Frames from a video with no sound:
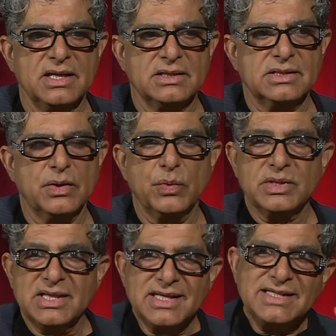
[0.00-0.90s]
So
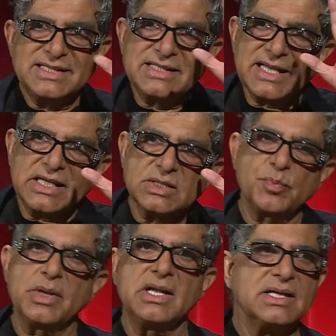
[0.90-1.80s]
with these six
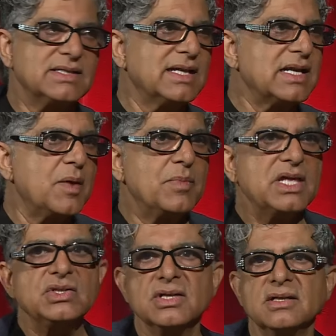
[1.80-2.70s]
pillars that I
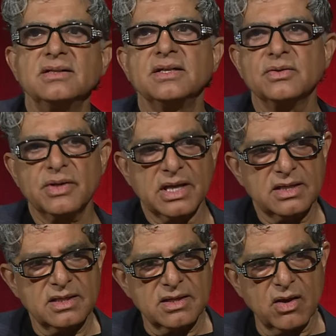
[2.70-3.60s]
mentioned, you
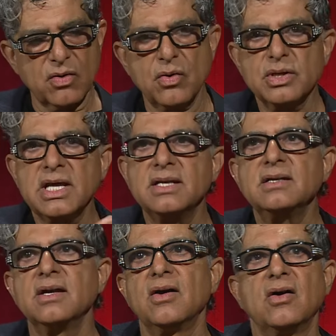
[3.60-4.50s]
can hone
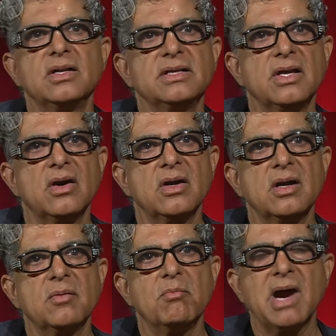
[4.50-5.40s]
in on your
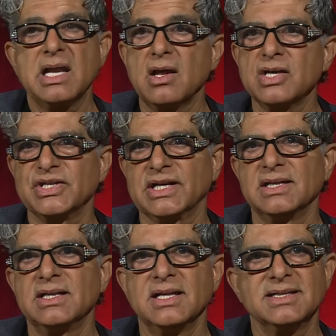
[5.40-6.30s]

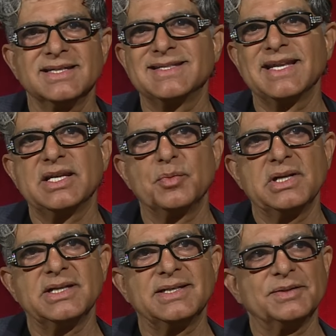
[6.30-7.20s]
biological
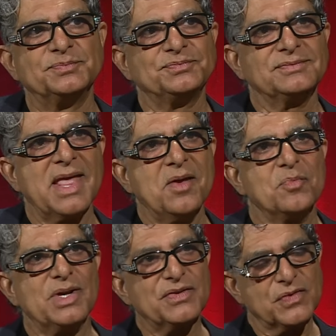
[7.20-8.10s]
sustainability.
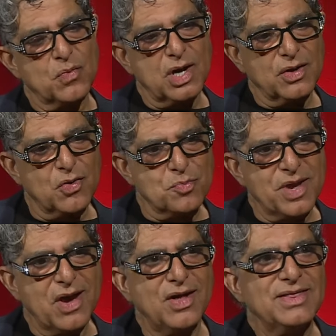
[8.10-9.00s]
But if you want to go
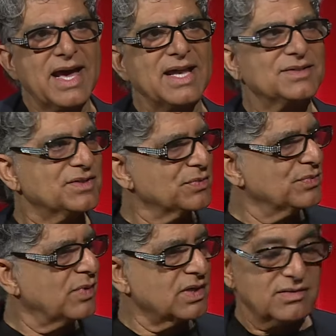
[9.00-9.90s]
beyond that
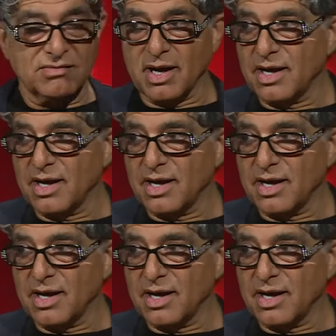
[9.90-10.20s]
what